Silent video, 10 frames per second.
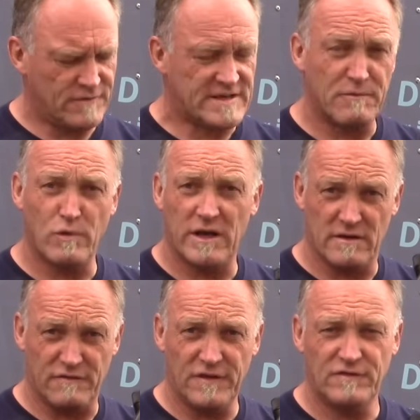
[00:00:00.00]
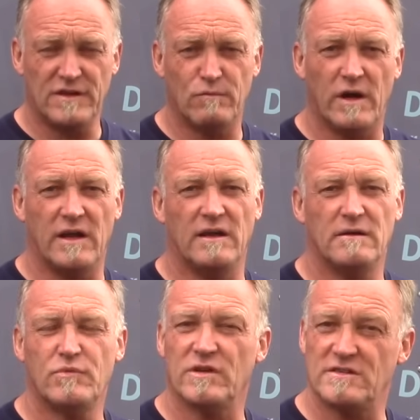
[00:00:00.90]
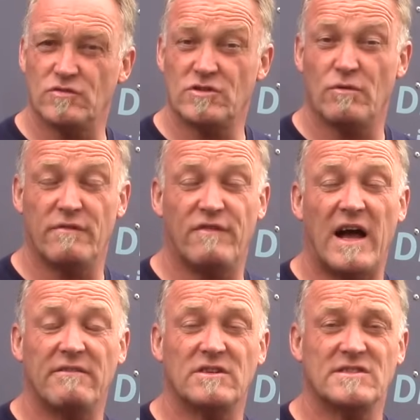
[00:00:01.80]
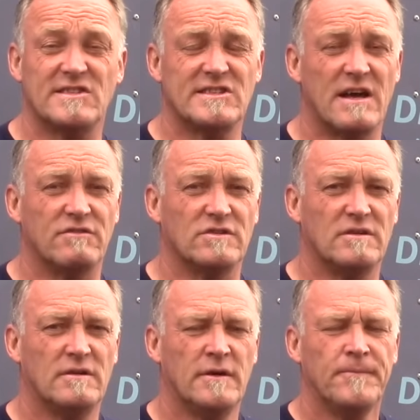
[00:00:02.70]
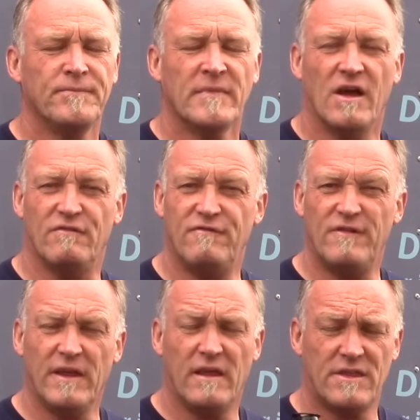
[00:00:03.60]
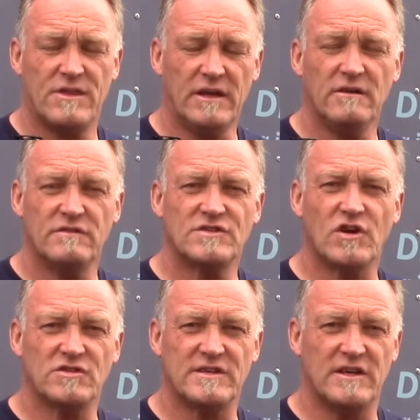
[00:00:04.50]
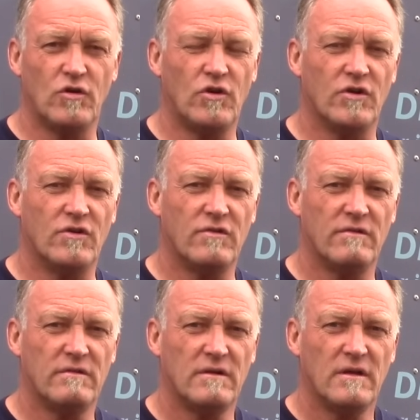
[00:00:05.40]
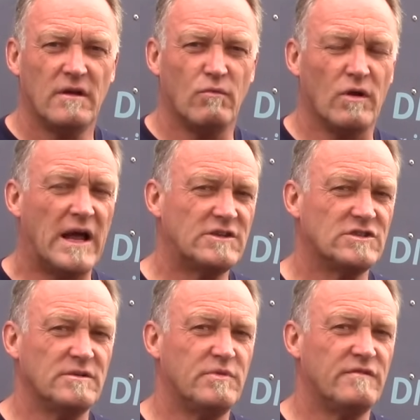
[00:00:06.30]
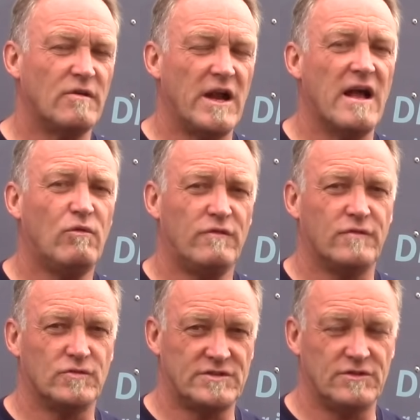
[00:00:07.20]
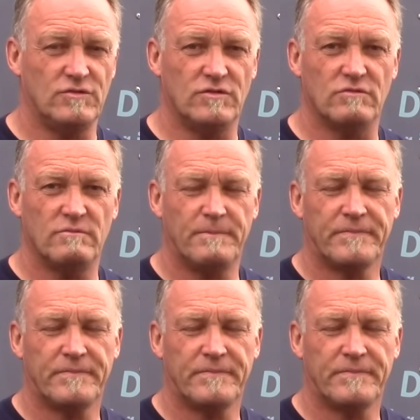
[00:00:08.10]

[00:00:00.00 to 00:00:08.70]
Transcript: 10 weight and a 15 weight here, but there's also a 5 and a 7, a thicker viscosity oil will actually be very helpful to you.